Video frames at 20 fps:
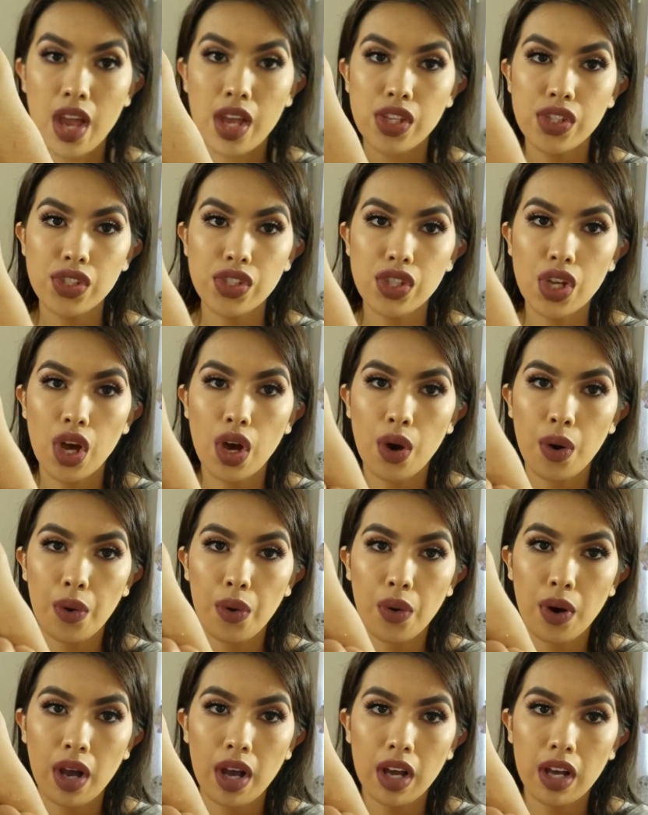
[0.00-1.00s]

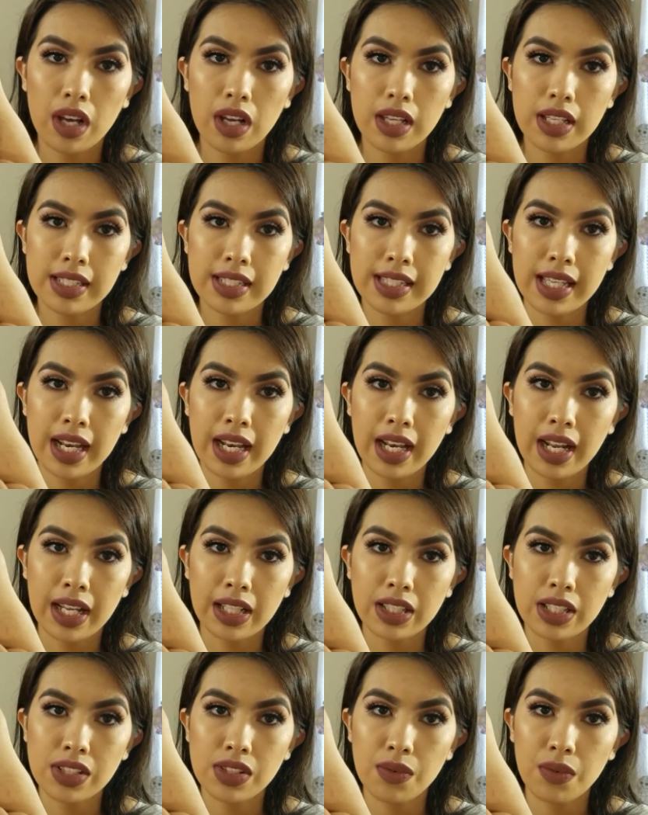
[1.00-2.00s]
So
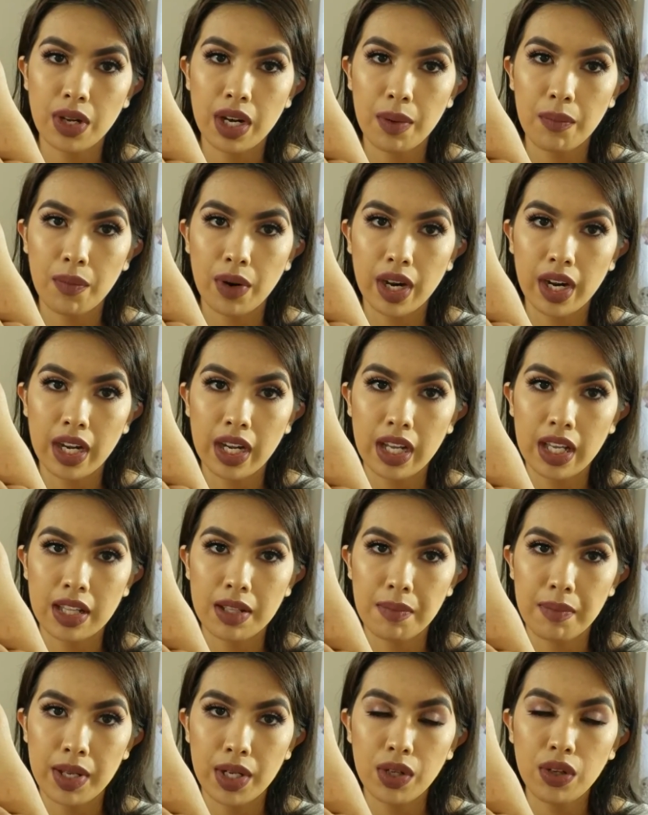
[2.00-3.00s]
Serenata is the one I'm wearing in
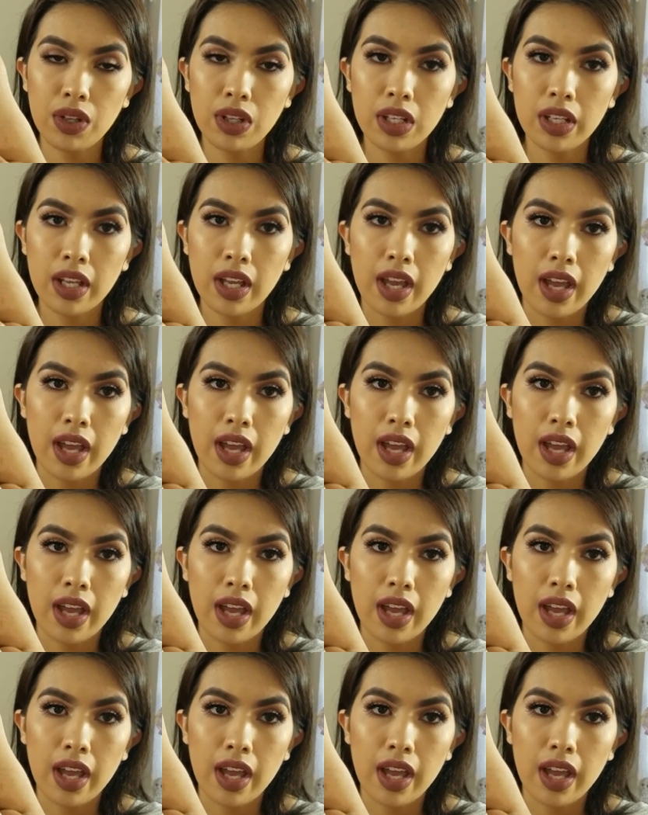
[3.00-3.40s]
the middle,